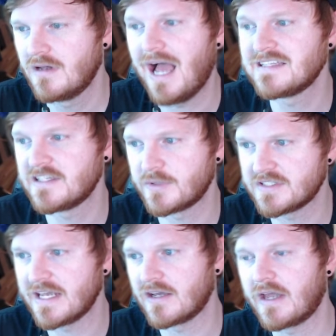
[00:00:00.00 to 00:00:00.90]
I see what they're
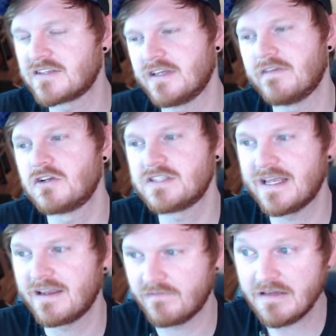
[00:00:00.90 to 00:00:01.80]
saying, okay? So they're just
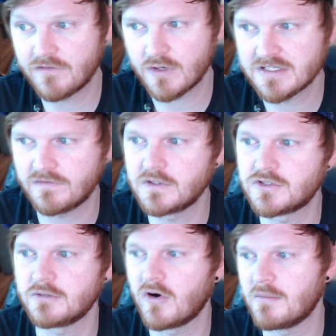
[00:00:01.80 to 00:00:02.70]
saying if there is a
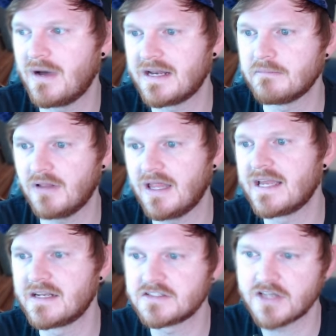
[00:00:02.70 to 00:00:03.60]
future Pokemon in play,
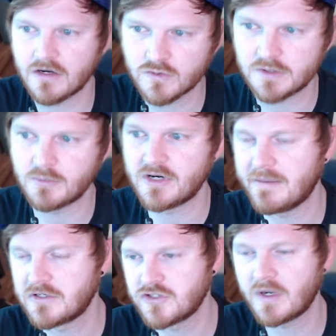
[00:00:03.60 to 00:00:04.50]
it does 120 more
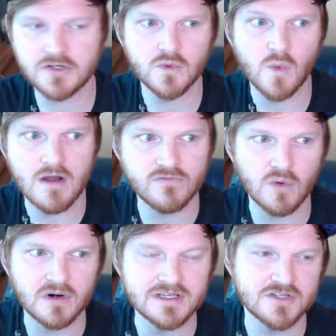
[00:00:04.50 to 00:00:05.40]
damage, so it can do
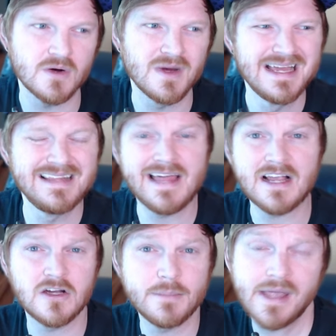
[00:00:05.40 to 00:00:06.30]
140. So that
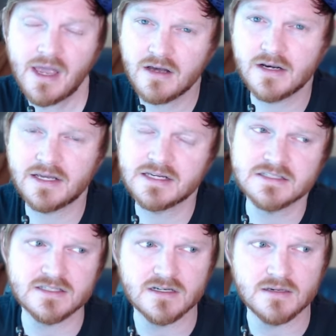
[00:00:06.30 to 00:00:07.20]
could make it good
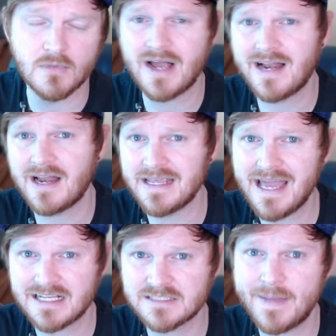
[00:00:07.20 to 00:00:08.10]
against the Miraidon
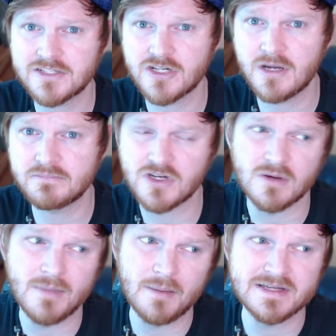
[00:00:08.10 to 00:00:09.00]
EX matchup, so it
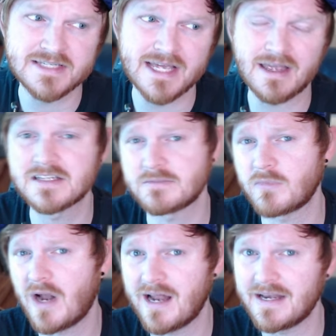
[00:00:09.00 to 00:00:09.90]
might be a tech against
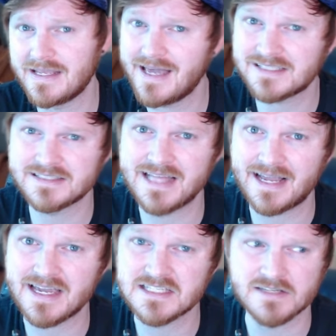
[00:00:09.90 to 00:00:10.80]
Miraidon EX in that
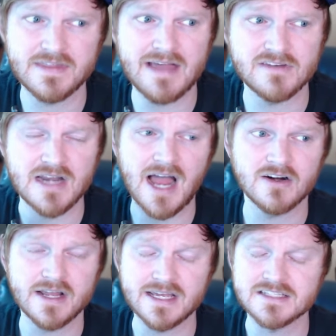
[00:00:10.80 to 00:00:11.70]
case. If they have an
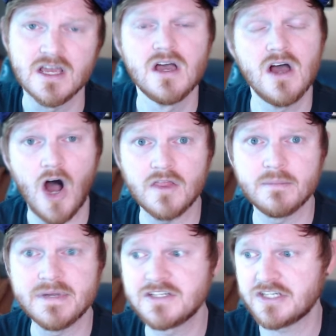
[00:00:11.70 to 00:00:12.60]
Iron Hands on the
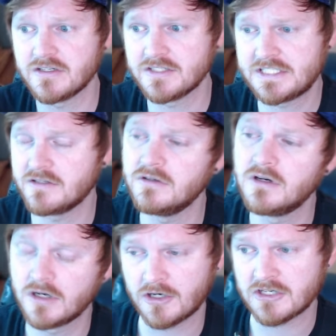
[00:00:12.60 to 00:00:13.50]
bench, it'll still
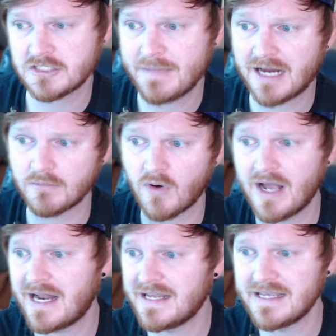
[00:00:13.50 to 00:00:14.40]
Curse Smack
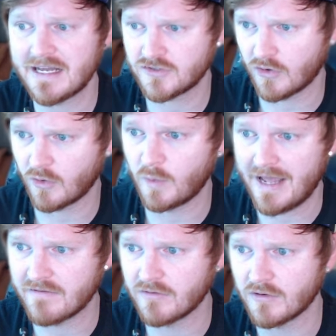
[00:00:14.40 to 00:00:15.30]
Miraidon EX or
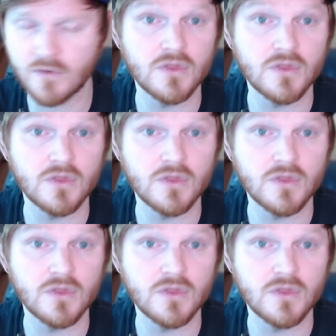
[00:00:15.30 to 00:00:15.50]
whatever for the